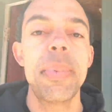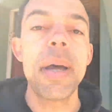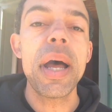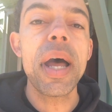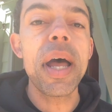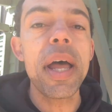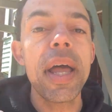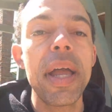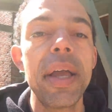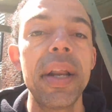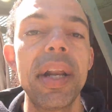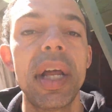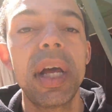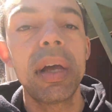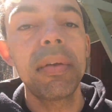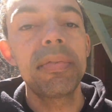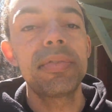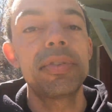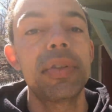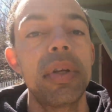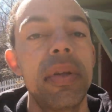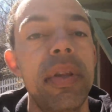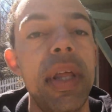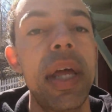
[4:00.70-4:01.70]
high enough
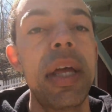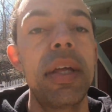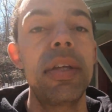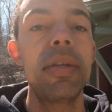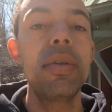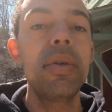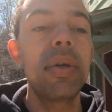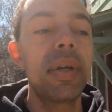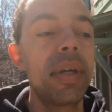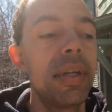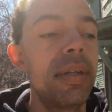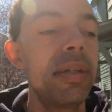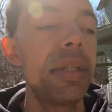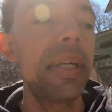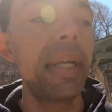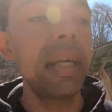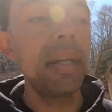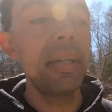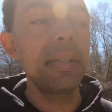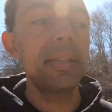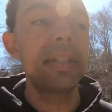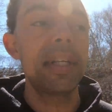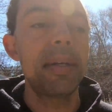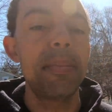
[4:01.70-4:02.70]
so that you could
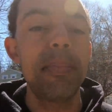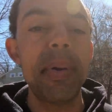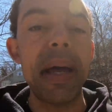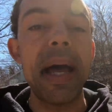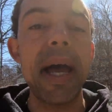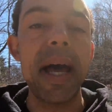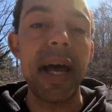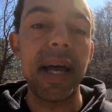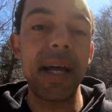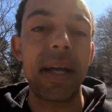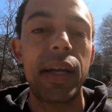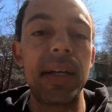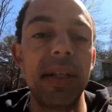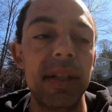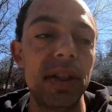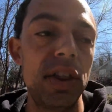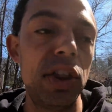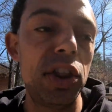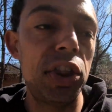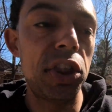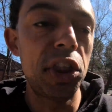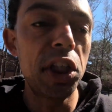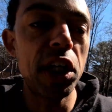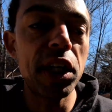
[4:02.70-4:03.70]
tilt it back
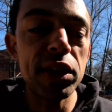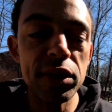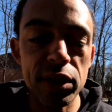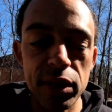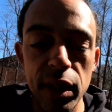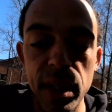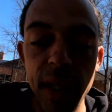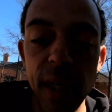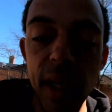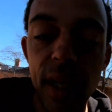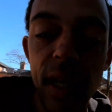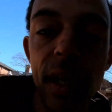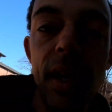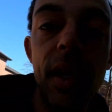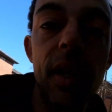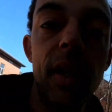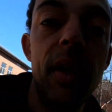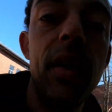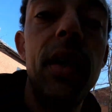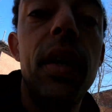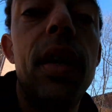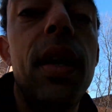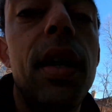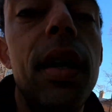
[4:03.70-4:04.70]
just a
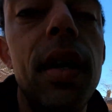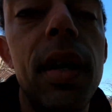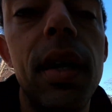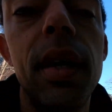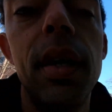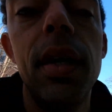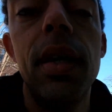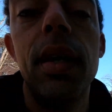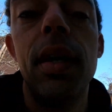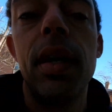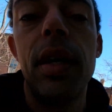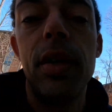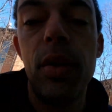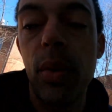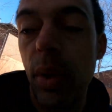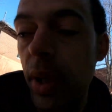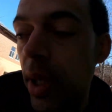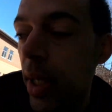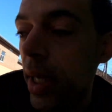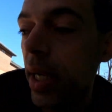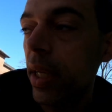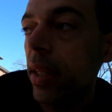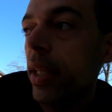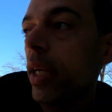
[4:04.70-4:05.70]
hair in
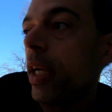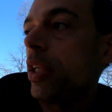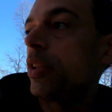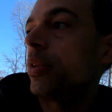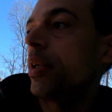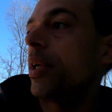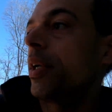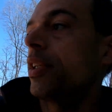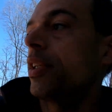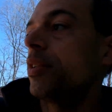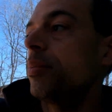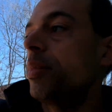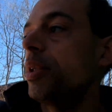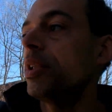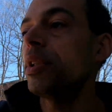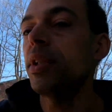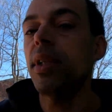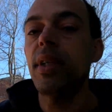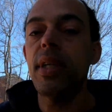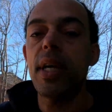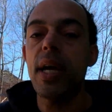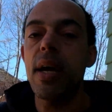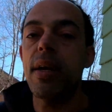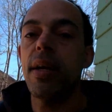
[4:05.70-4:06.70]
order to get that
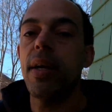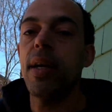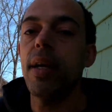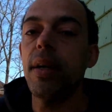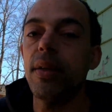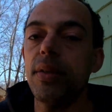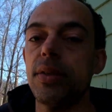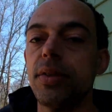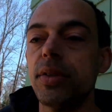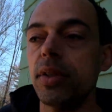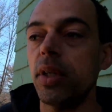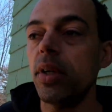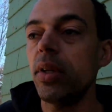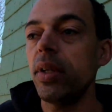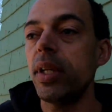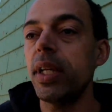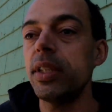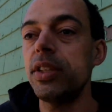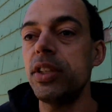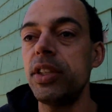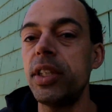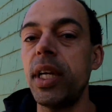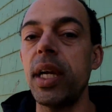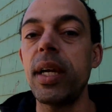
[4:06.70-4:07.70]
transmission down and out. So
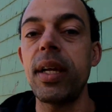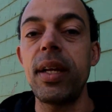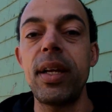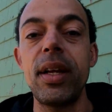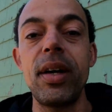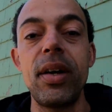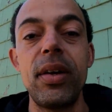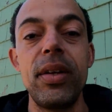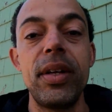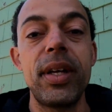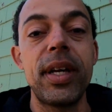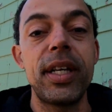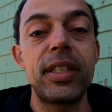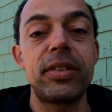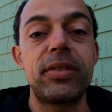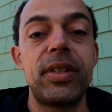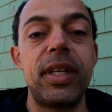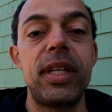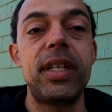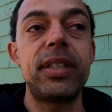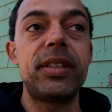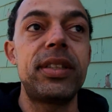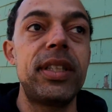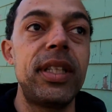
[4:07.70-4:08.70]
let's check it out. You guys
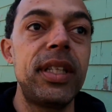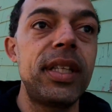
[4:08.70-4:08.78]
ready to see